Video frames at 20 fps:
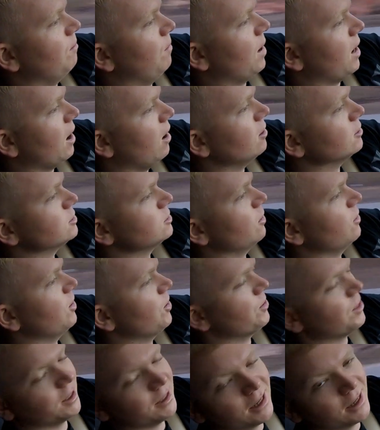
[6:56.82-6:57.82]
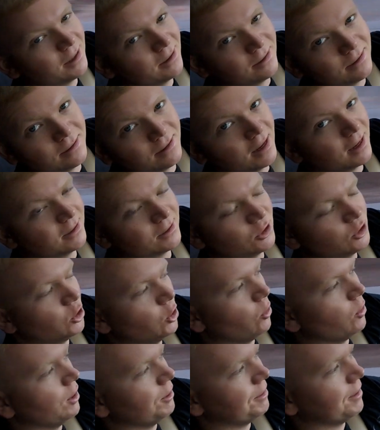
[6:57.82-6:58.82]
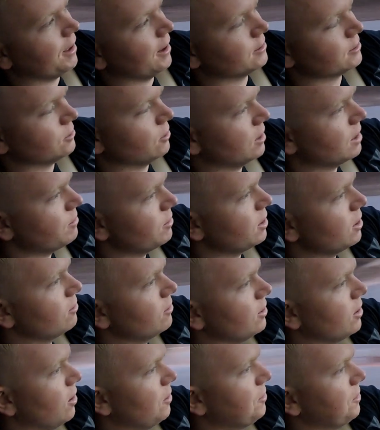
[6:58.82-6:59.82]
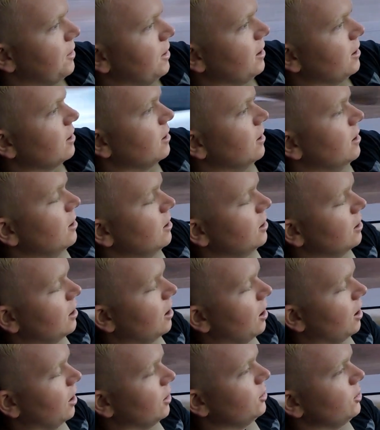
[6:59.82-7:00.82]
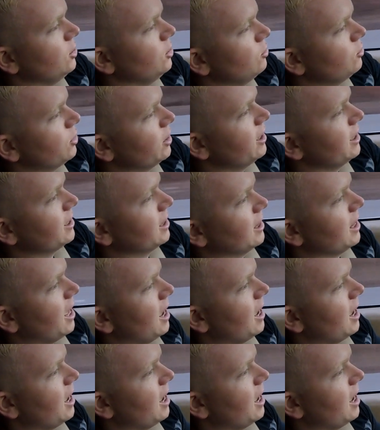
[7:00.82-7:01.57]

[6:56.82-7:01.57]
but I also hear that doesn't do anything. So let me know what y'all think. Do you think